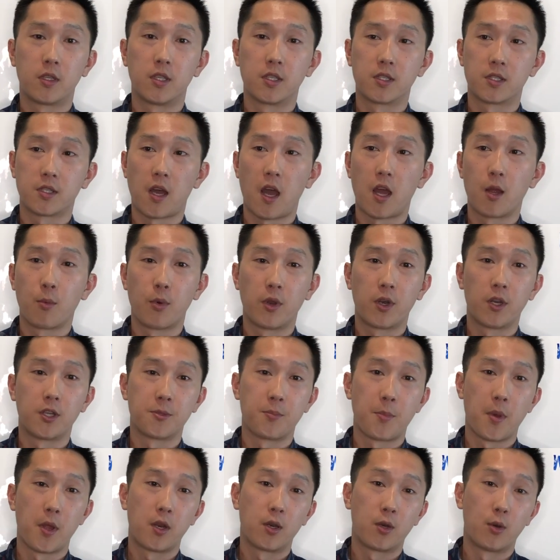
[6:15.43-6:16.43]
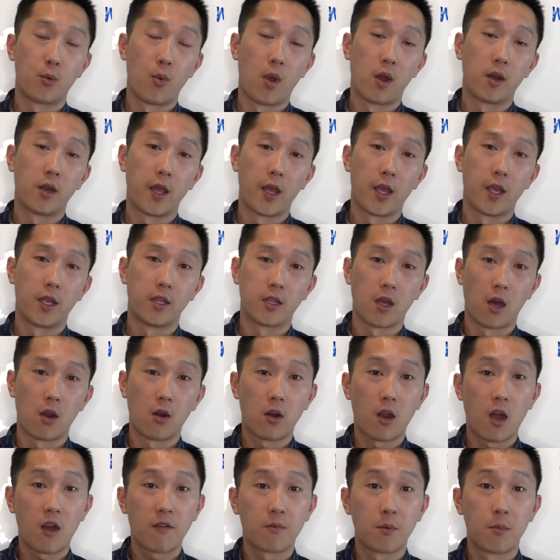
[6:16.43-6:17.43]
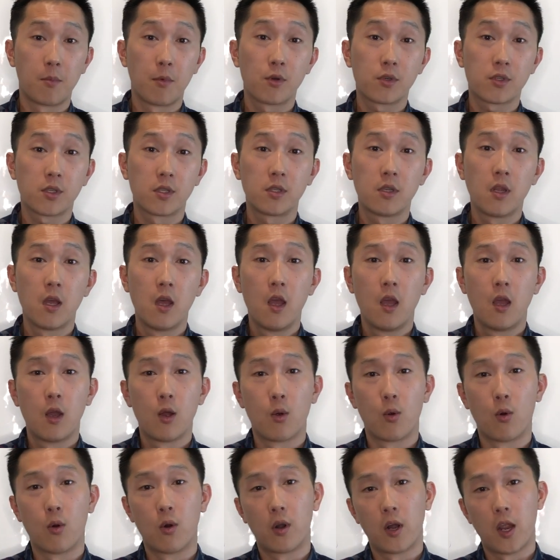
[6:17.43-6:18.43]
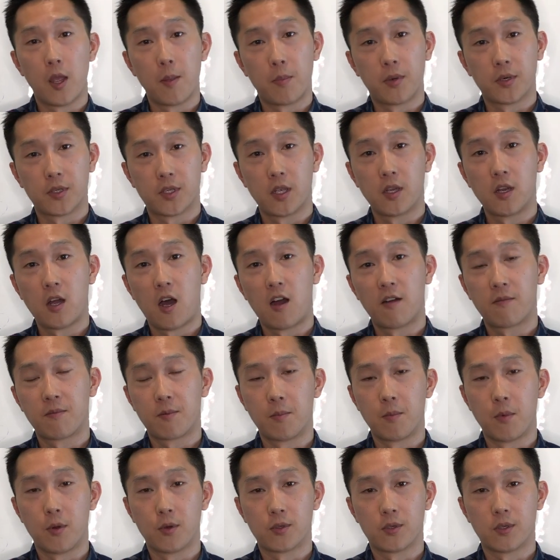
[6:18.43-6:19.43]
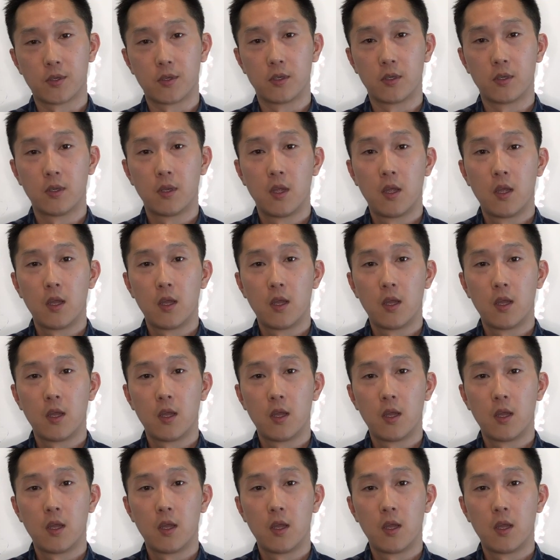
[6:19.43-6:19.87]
decide whether it's better to run a $1 off promotion or a % off promotion,